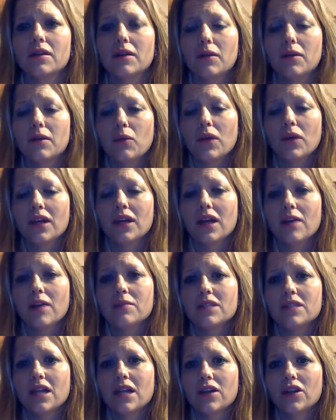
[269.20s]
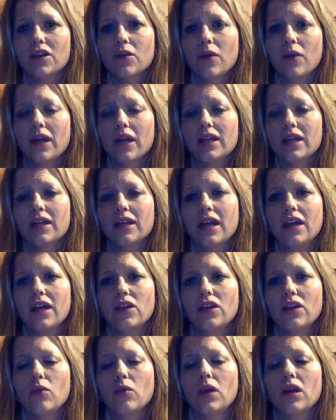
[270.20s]
when it comes down to your wedding day,
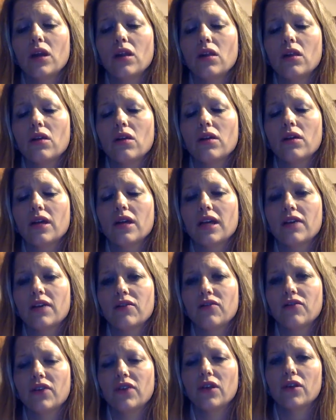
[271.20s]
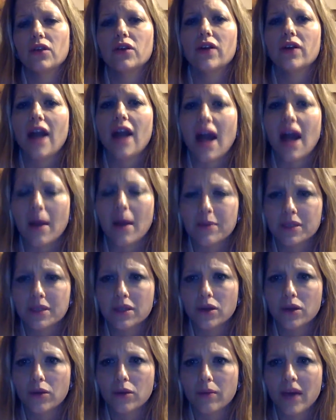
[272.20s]
you want to look and feel your
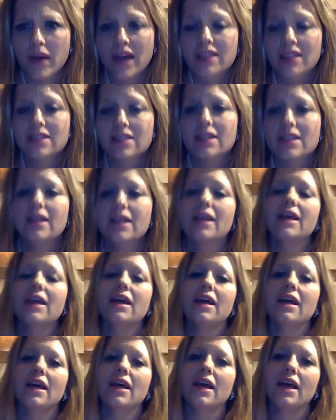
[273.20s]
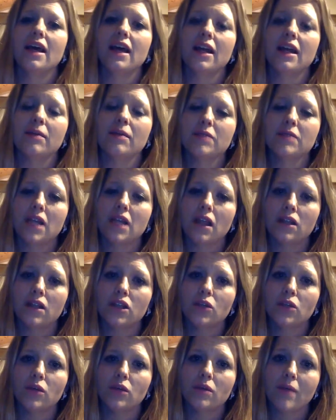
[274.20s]
absolute best. And I'm telling
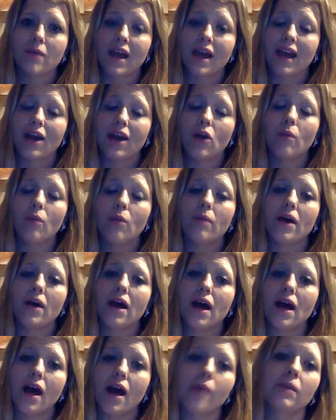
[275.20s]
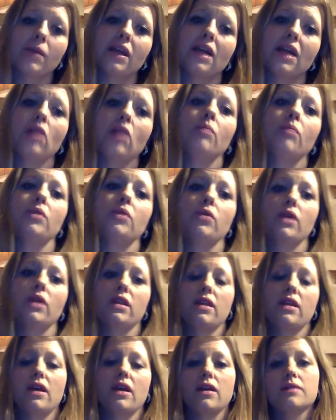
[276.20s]
you, with my help, I'm going to help you get
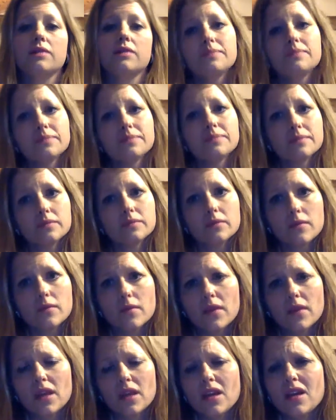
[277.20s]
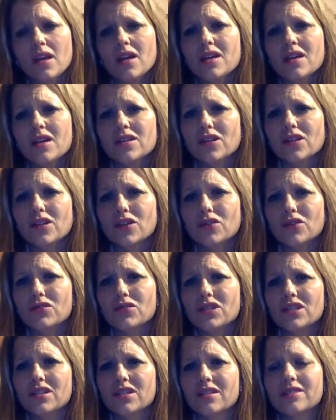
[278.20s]
there. So you
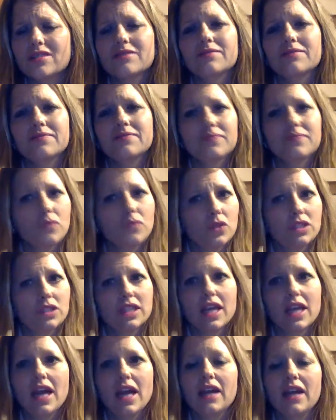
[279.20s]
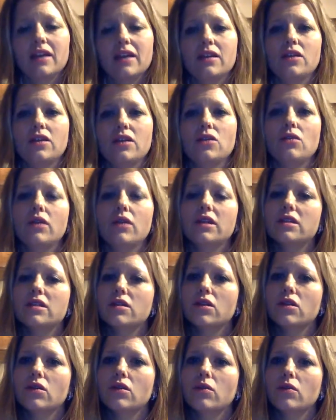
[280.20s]
just, once again, you listen
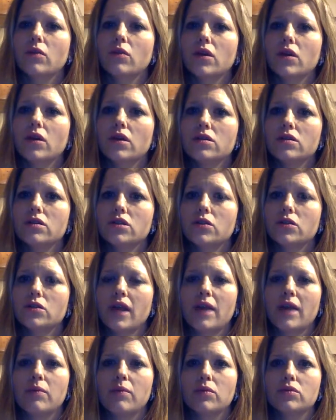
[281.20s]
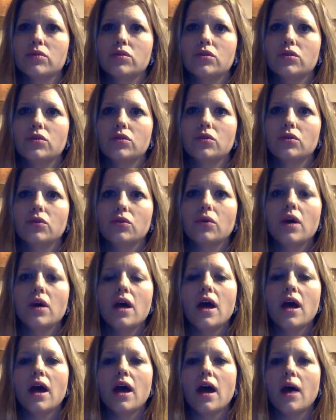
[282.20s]
to their words. You were able to
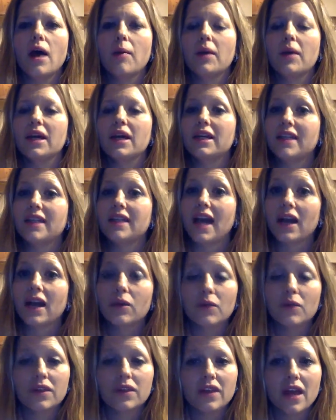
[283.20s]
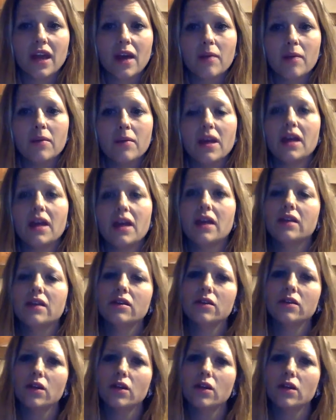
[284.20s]
connect with them. And,